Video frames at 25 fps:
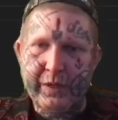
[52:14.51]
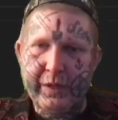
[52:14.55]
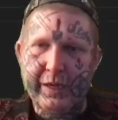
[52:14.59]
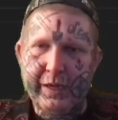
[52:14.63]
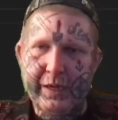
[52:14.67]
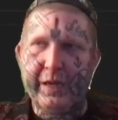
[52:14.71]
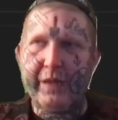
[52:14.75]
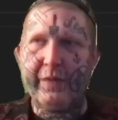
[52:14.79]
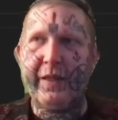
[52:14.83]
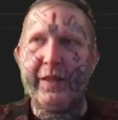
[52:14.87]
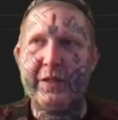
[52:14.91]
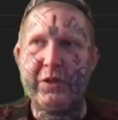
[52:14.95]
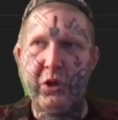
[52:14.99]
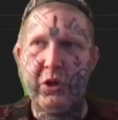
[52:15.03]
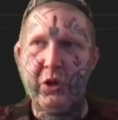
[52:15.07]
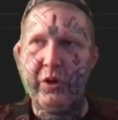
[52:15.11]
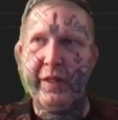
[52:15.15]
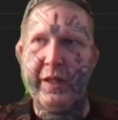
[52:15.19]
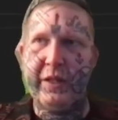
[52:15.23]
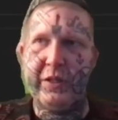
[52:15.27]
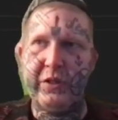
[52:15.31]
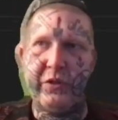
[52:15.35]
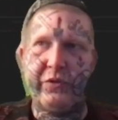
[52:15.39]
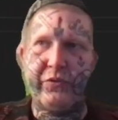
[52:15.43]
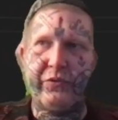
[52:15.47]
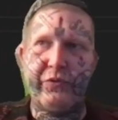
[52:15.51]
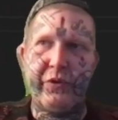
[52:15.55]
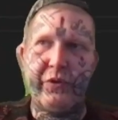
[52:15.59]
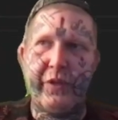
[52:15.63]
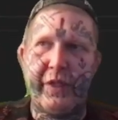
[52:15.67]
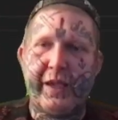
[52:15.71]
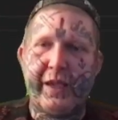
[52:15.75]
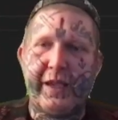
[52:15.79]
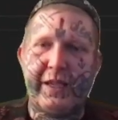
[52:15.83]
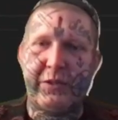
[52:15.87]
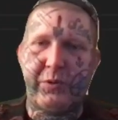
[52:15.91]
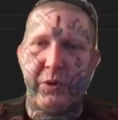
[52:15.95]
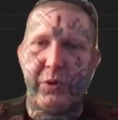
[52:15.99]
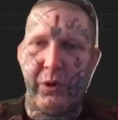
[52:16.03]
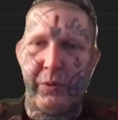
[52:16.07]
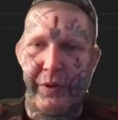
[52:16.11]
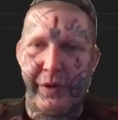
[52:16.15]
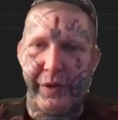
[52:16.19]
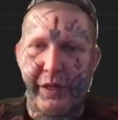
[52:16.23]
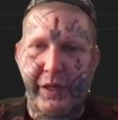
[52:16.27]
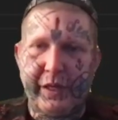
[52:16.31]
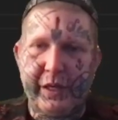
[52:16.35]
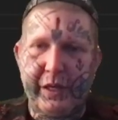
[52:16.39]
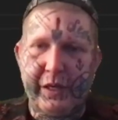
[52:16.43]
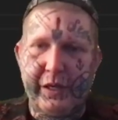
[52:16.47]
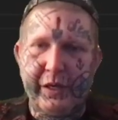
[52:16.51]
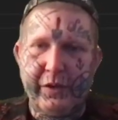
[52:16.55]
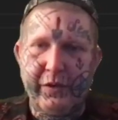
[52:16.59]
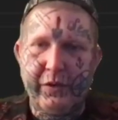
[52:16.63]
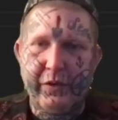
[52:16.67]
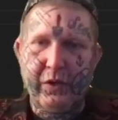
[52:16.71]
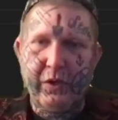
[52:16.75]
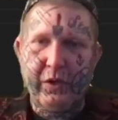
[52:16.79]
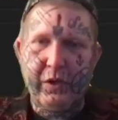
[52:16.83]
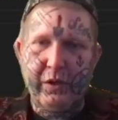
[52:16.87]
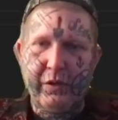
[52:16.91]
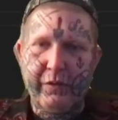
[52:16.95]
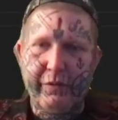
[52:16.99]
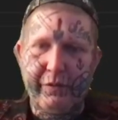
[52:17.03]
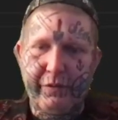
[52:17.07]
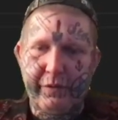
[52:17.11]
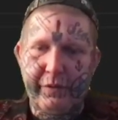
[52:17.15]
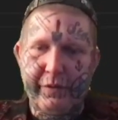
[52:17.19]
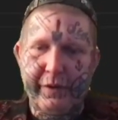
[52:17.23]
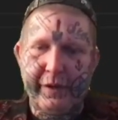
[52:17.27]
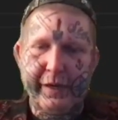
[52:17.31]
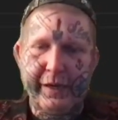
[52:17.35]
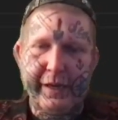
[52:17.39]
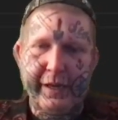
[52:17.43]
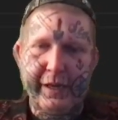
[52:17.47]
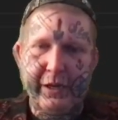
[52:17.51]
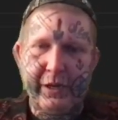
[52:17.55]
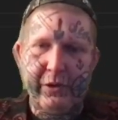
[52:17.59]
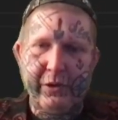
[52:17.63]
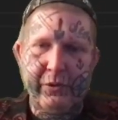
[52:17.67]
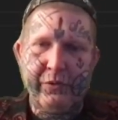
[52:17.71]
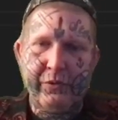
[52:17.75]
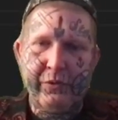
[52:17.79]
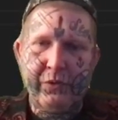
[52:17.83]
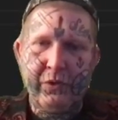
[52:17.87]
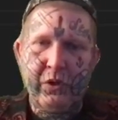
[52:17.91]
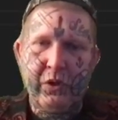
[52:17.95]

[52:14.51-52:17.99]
And that's really, I guess, all we need for right now.